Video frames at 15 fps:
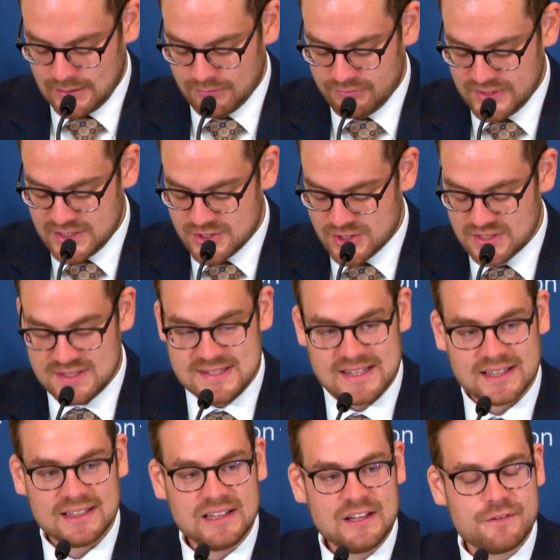which
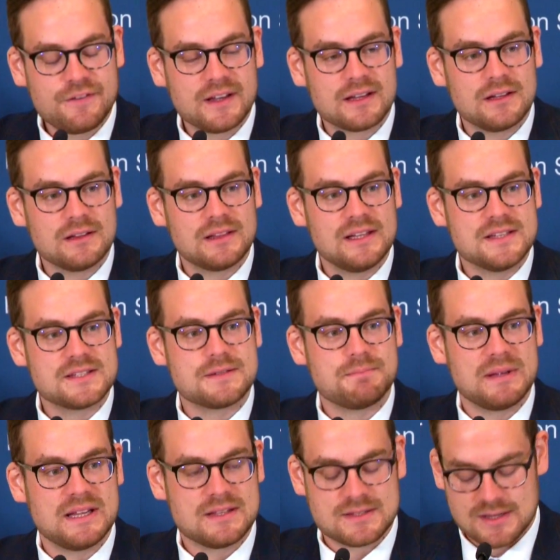significantly
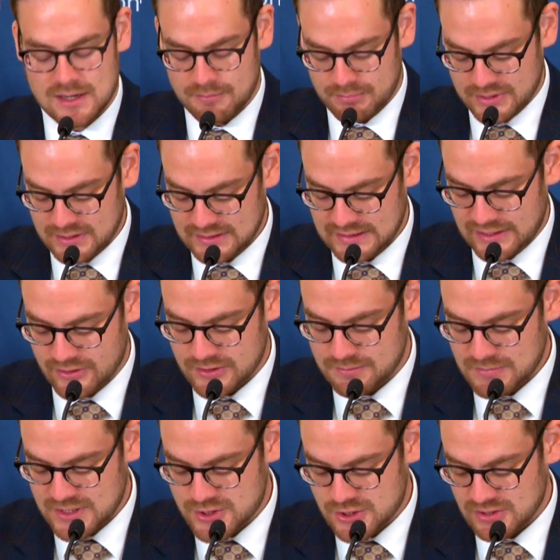speeds up their
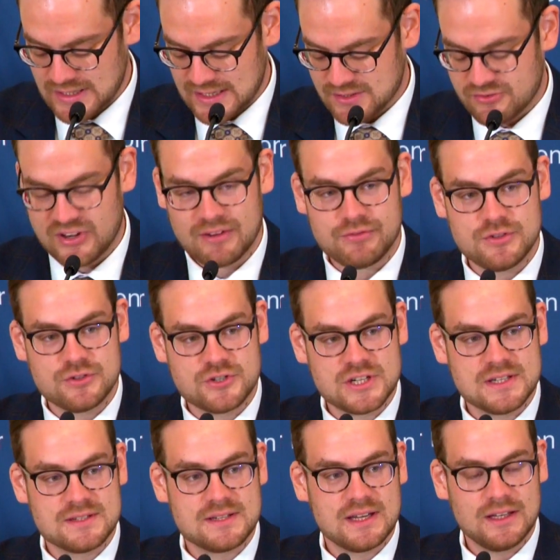admission as
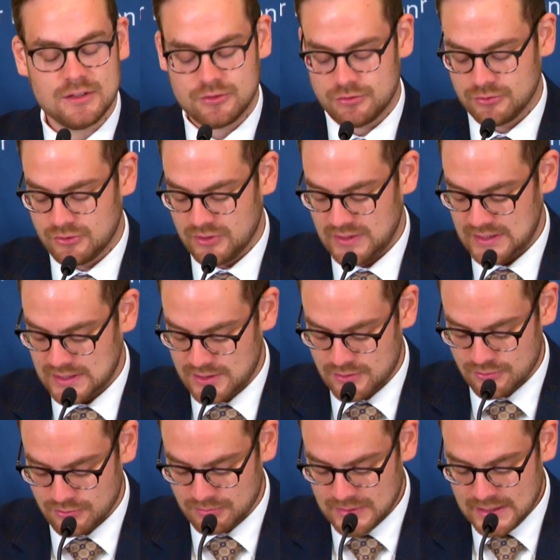refugees into the
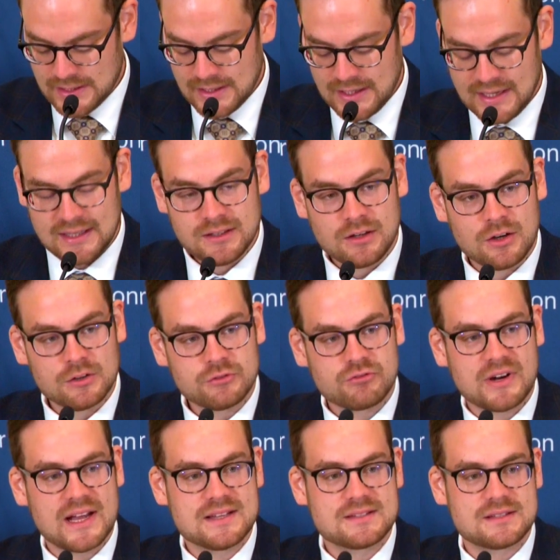EU. In
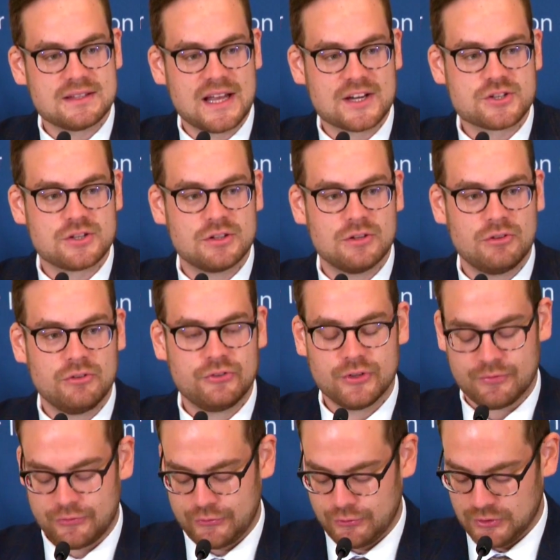contrast, nationals
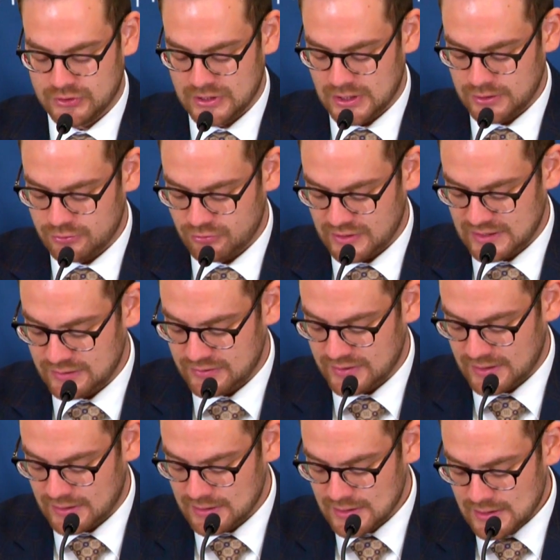of third countries,
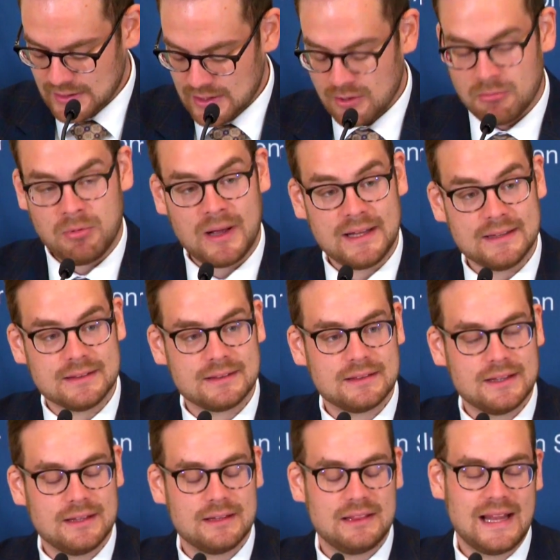
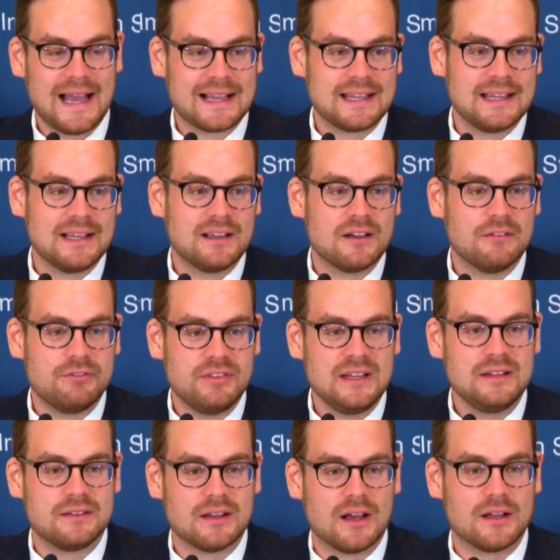when lacking a
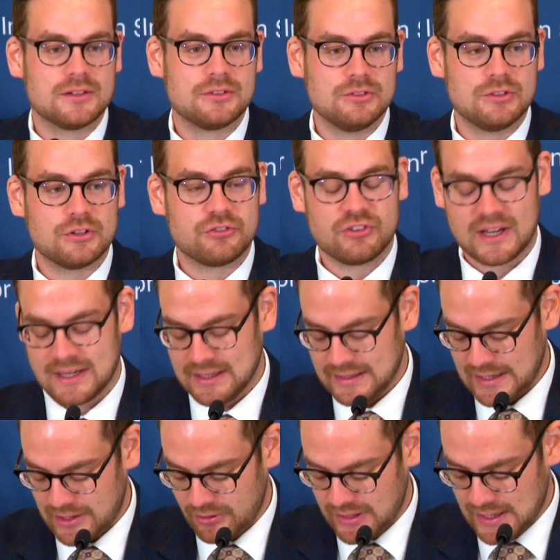visa to the Schengen
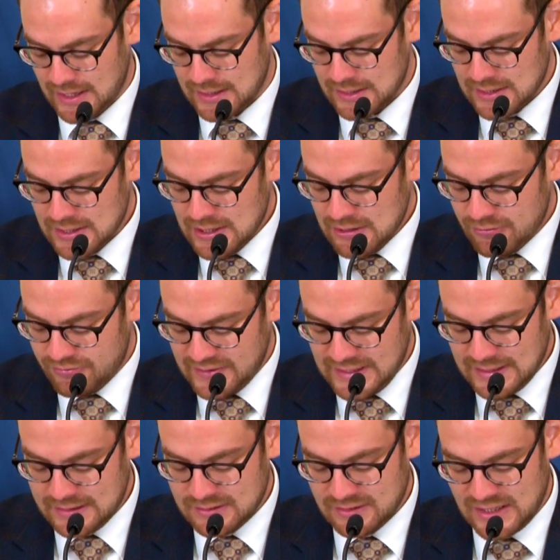area,
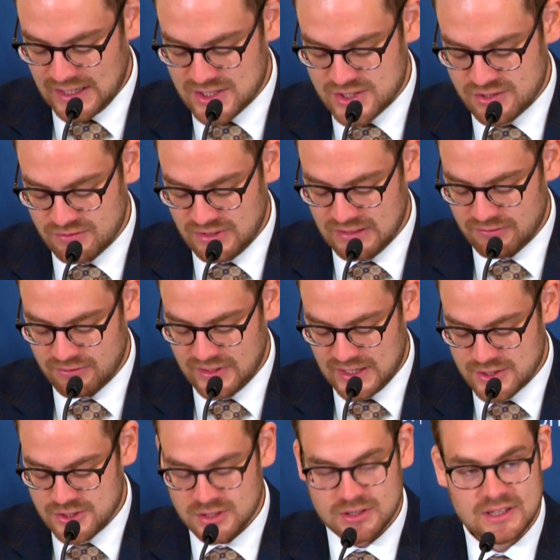fleeing the
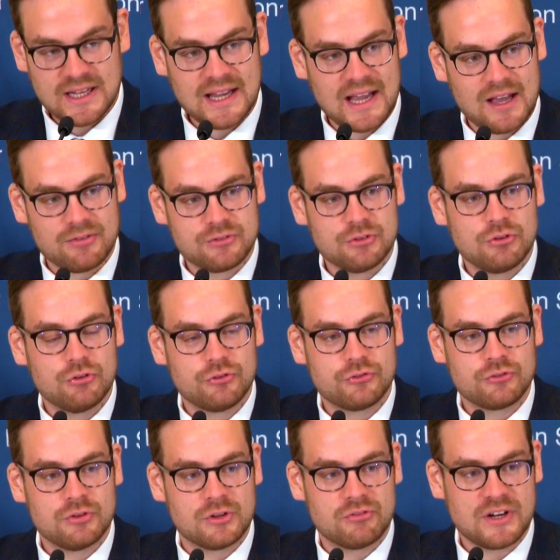invasion, they have to go
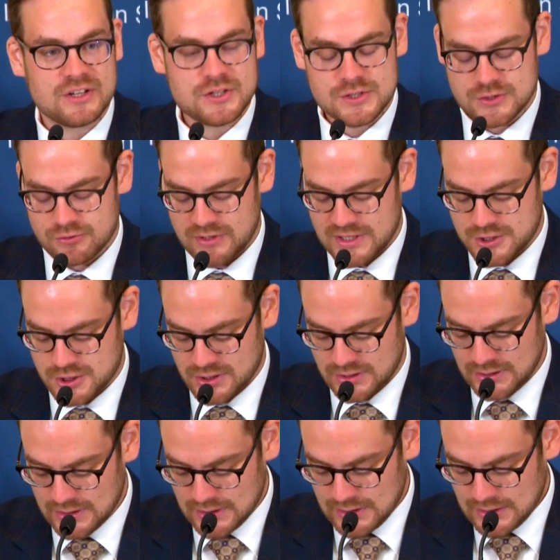through a registration